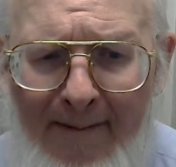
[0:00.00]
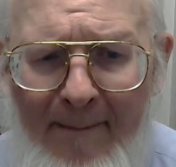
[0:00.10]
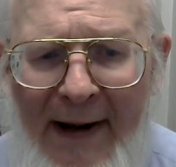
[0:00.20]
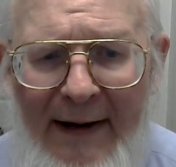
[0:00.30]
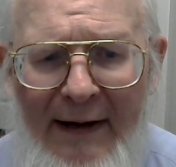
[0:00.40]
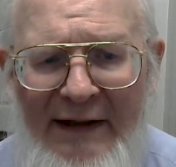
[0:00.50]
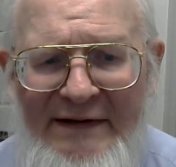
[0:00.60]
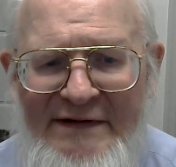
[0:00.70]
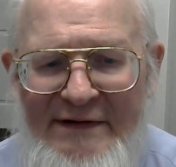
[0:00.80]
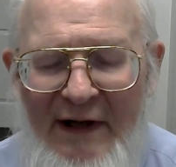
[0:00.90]

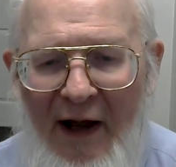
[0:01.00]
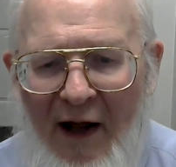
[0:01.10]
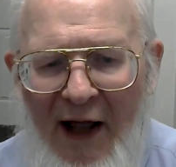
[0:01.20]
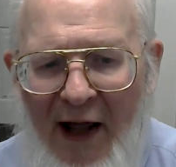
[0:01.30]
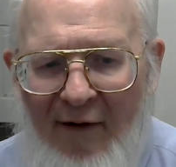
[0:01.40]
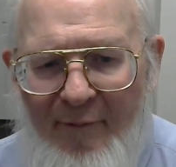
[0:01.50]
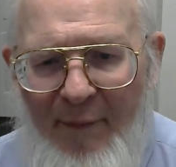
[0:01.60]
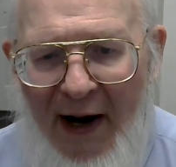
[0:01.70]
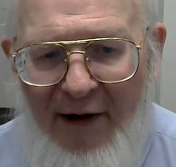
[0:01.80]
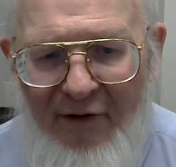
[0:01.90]
Mennonites have a
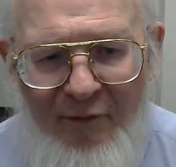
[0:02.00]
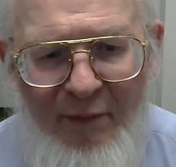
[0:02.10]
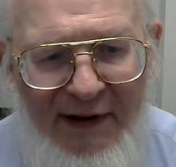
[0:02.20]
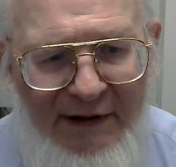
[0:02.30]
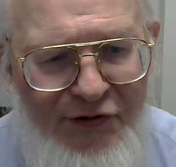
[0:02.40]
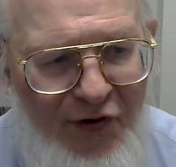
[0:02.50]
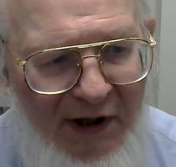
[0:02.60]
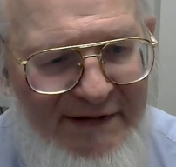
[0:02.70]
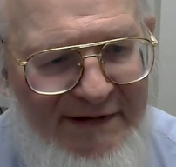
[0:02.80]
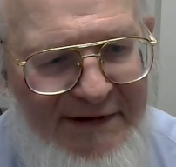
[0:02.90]
pattern of plain
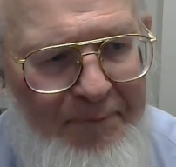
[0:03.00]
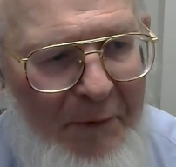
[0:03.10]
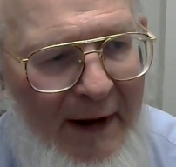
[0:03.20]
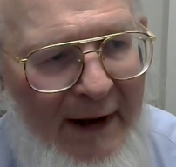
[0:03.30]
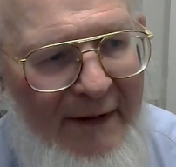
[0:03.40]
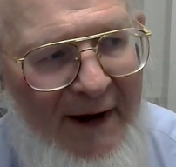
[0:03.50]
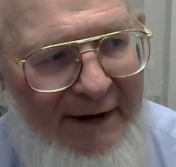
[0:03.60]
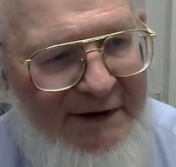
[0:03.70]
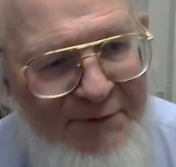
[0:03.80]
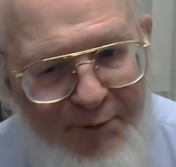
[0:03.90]
dress
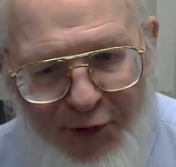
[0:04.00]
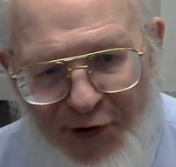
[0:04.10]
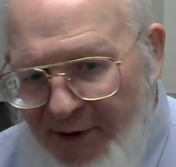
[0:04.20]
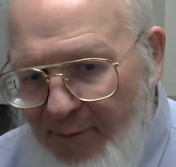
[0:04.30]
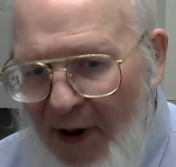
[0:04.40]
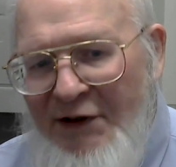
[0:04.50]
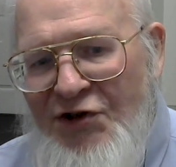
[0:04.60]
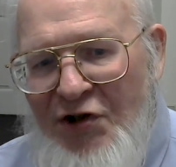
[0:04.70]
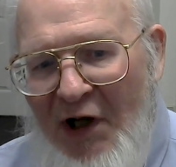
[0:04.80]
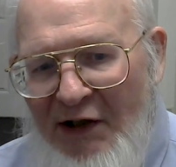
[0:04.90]
that is pretty
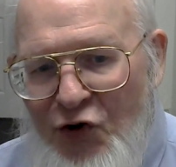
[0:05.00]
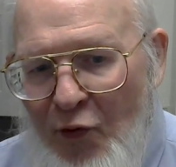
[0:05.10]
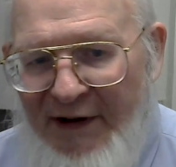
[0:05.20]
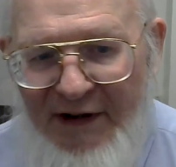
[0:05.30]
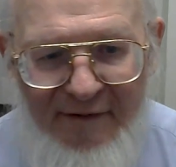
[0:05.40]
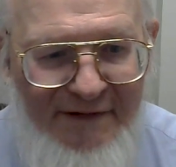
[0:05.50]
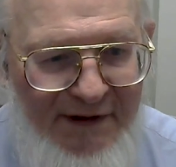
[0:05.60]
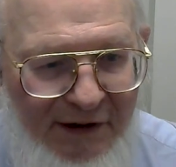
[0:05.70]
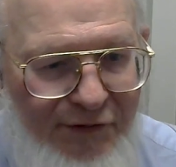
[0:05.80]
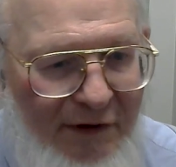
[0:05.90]
much a 20th
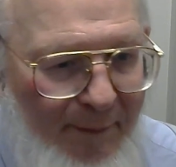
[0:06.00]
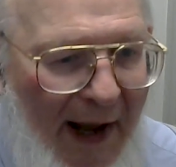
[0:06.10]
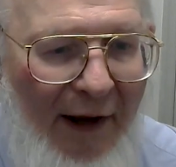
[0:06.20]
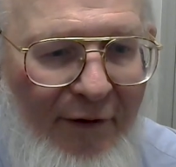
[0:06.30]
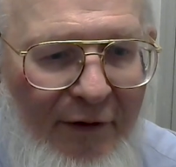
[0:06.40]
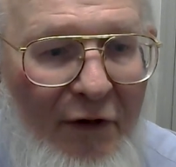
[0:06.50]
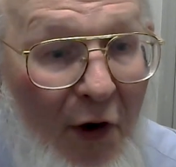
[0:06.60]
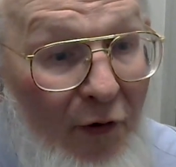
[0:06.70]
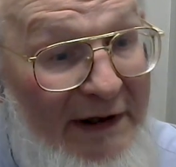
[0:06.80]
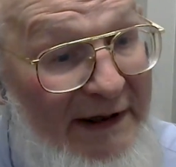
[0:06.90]
century pattern,
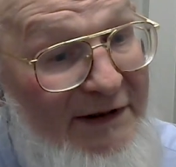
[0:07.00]
though it